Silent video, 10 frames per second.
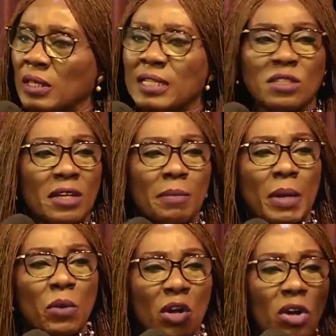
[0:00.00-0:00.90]
Let's talk
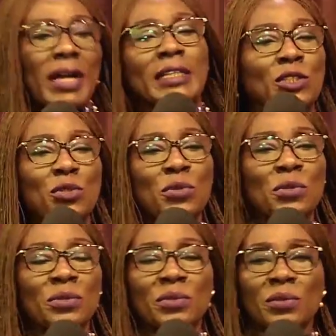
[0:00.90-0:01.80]
about what God can do.
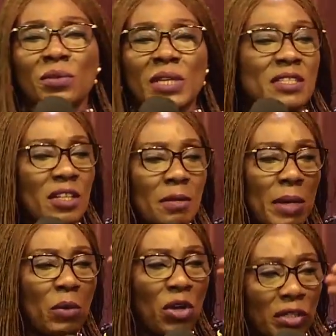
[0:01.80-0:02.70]
Let's talk
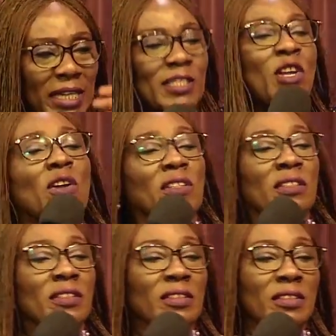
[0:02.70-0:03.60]
about what God has done
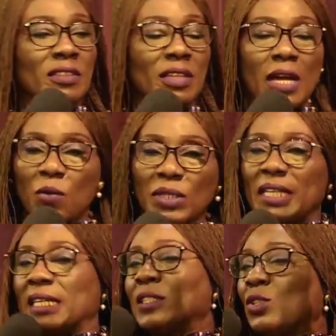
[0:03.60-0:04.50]
and what
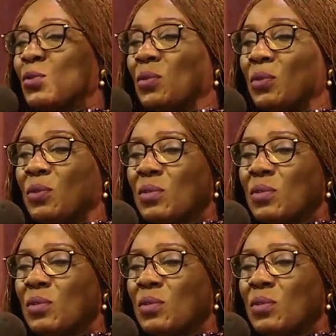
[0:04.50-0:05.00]
he can do.